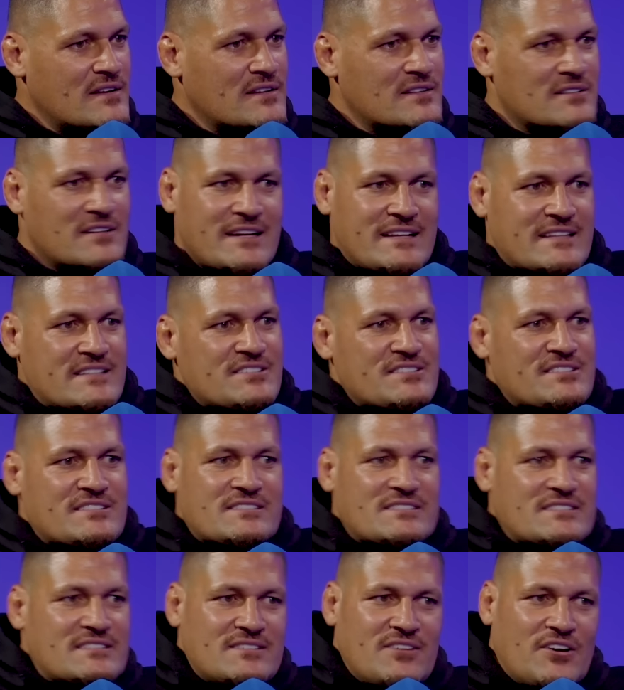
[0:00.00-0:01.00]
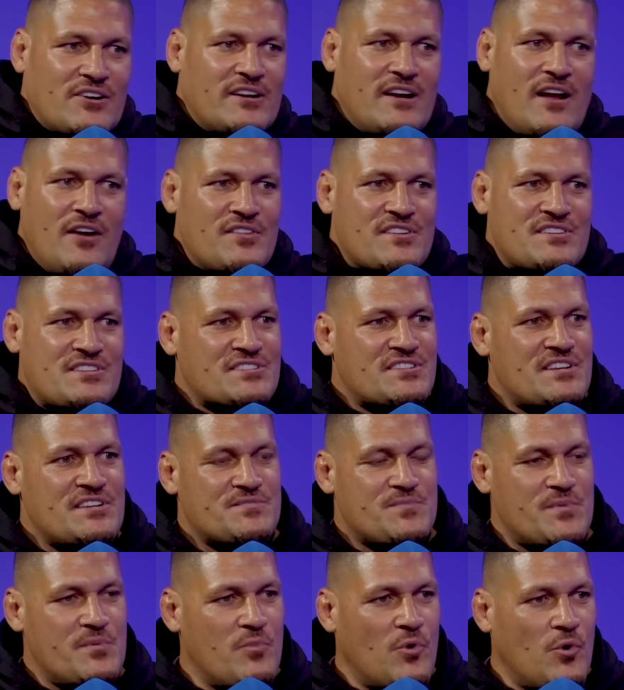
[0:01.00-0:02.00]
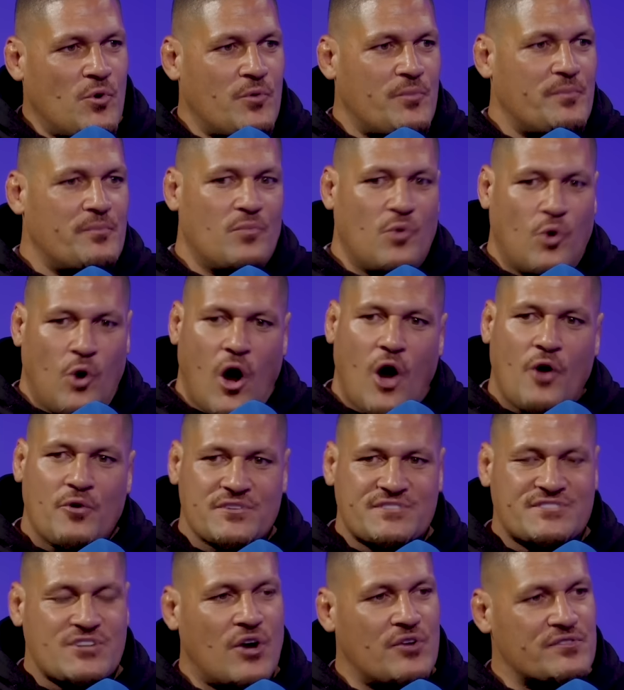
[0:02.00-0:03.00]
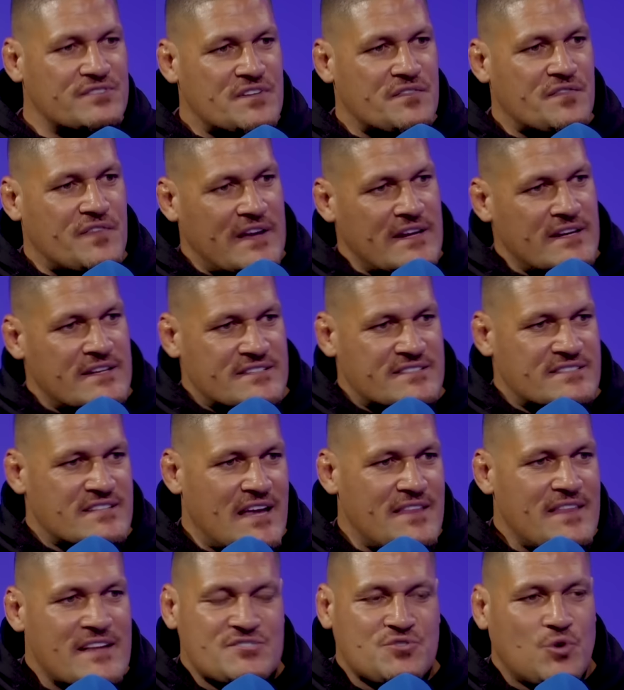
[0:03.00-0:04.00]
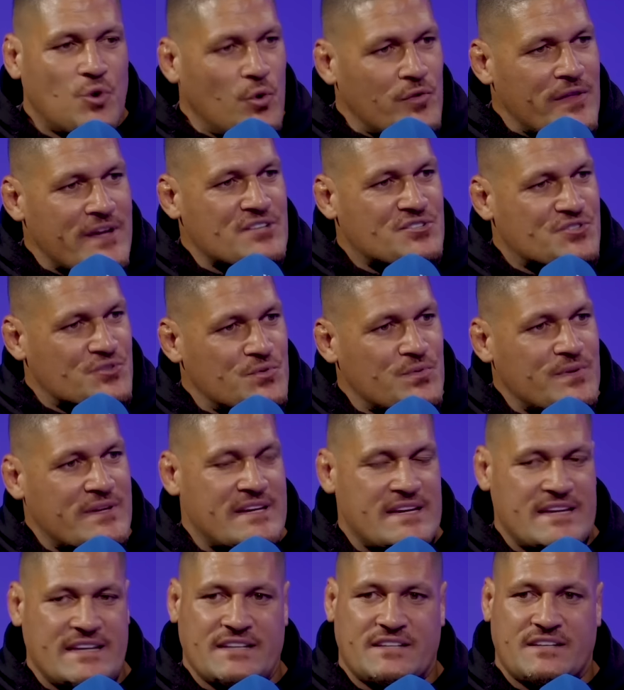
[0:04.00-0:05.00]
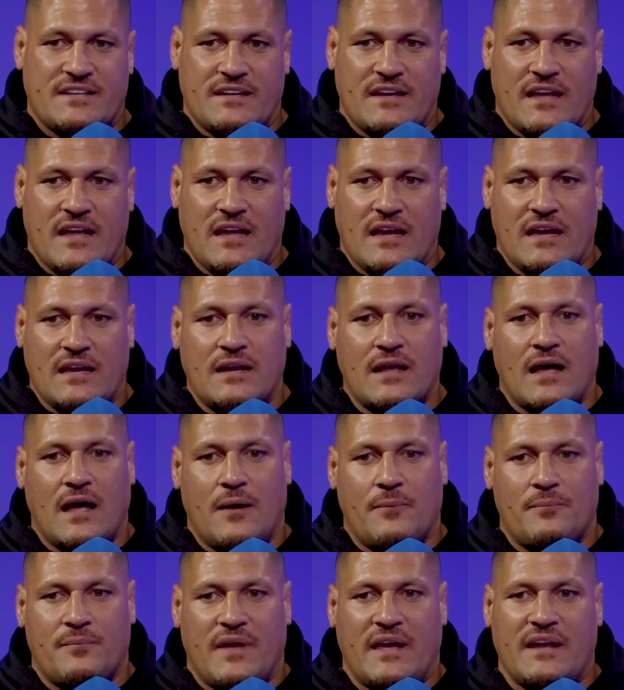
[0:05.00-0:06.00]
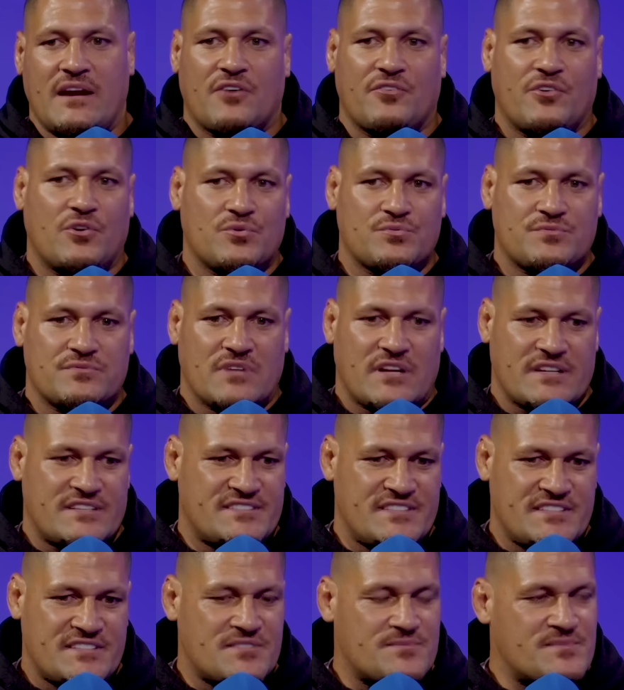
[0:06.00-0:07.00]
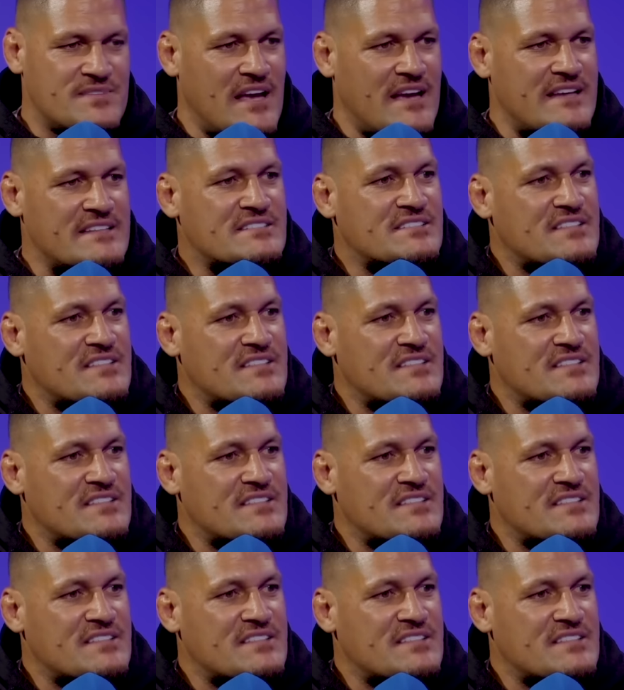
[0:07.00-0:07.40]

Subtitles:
Like, just I don't know. There just needs to be more onus on defenders, and that's all they do in NRL like systems now is